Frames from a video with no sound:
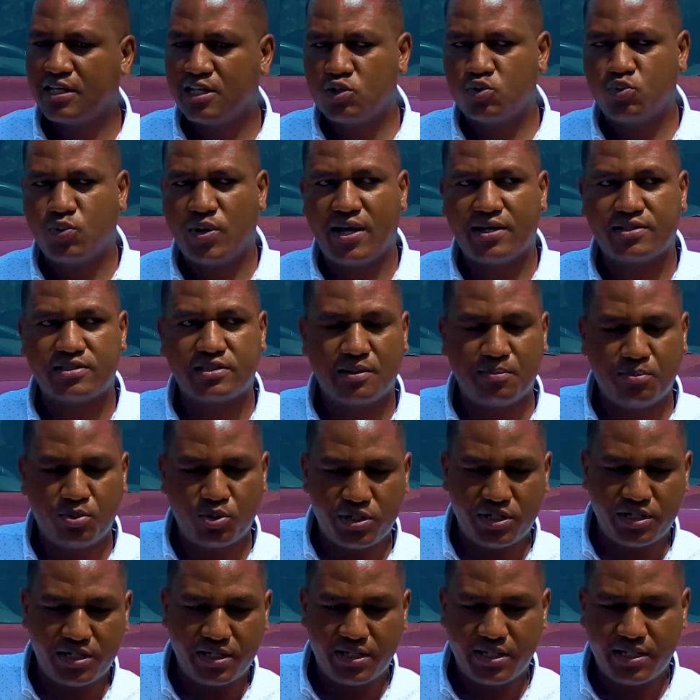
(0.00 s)
is where
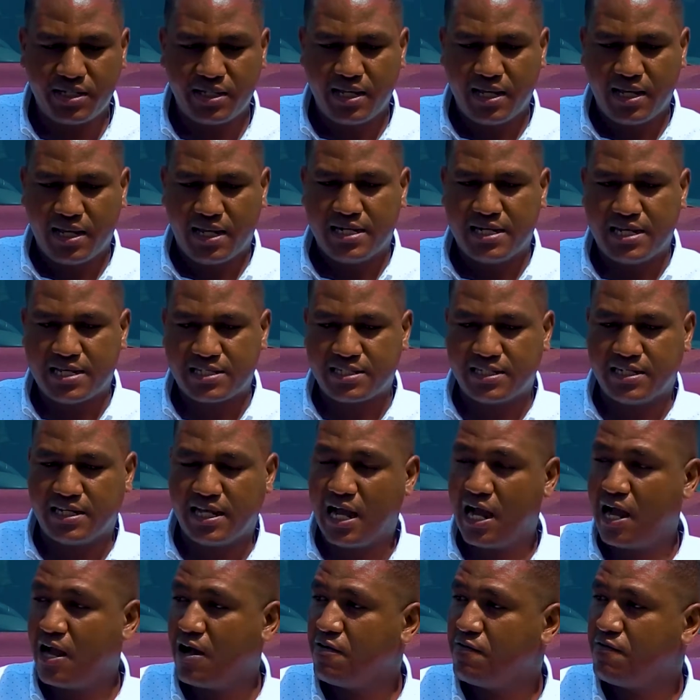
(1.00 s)
somebody
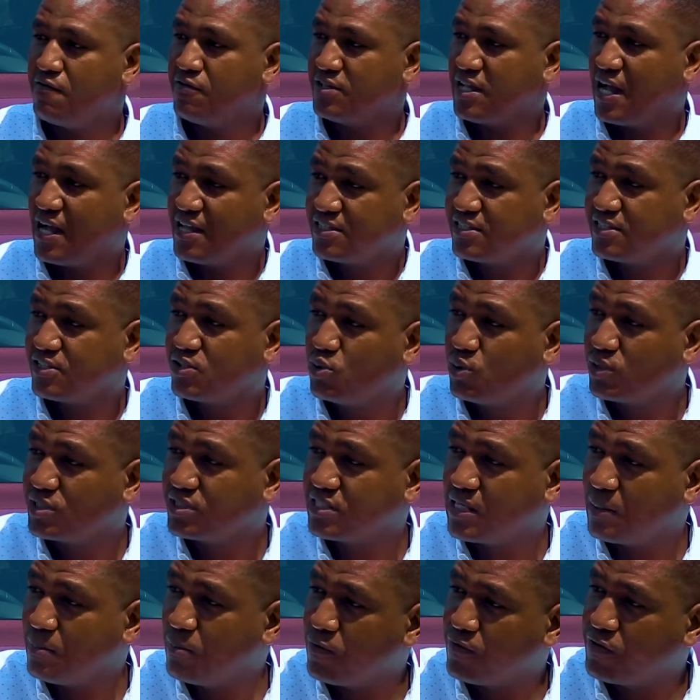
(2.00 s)
has got
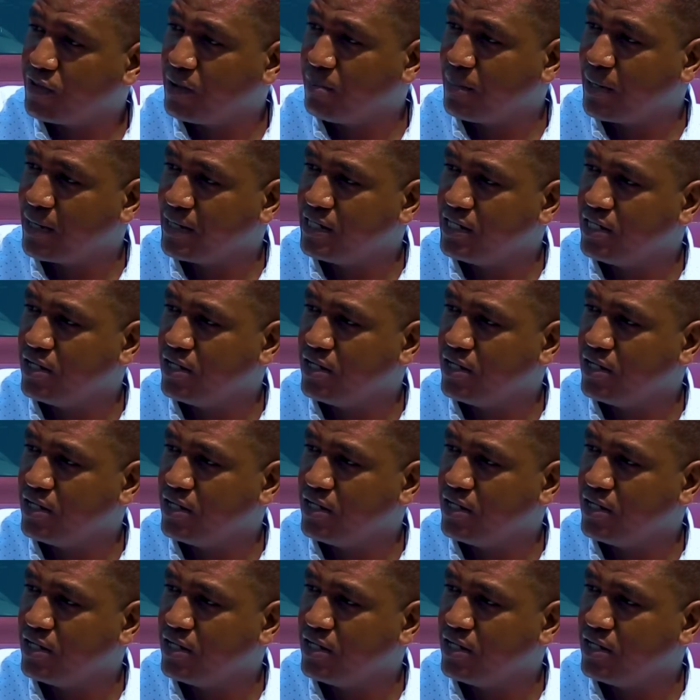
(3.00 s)
some of the money,